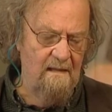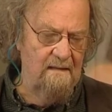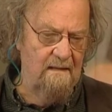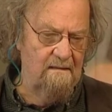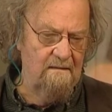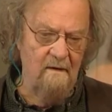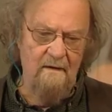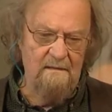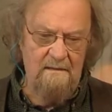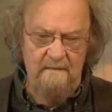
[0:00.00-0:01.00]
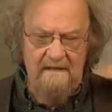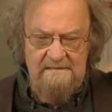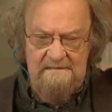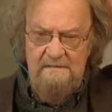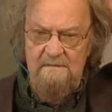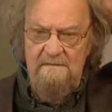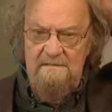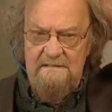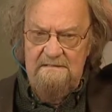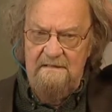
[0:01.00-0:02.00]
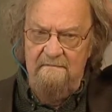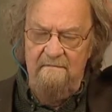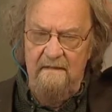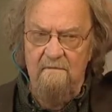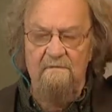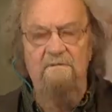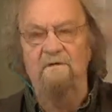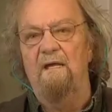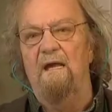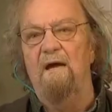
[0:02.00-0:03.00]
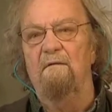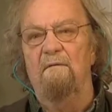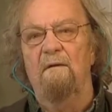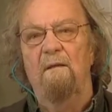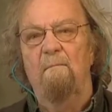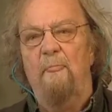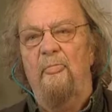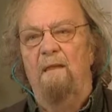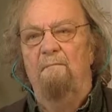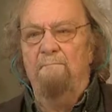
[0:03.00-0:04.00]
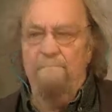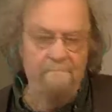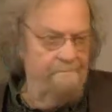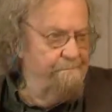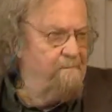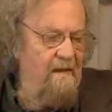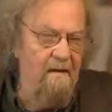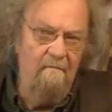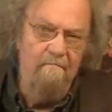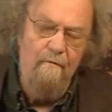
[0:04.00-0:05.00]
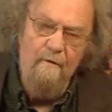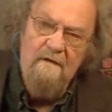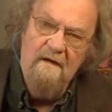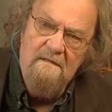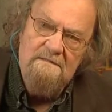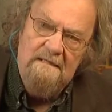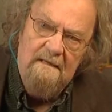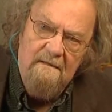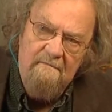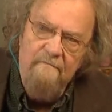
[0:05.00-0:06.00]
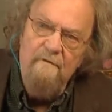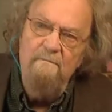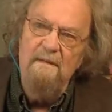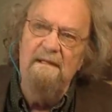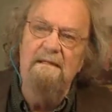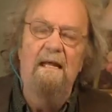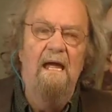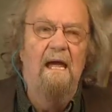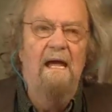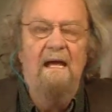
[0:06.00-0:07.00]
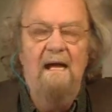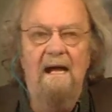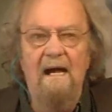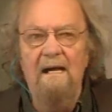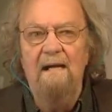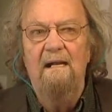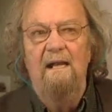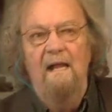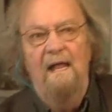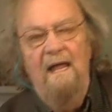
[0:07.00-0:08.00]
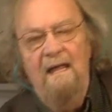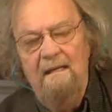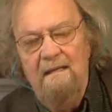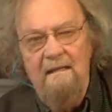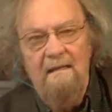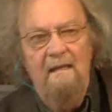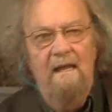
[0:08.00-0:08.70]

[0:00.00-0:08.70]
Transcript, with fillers: They talked about students as if they were turning out, you know, Ford cars down at the Ford plant. And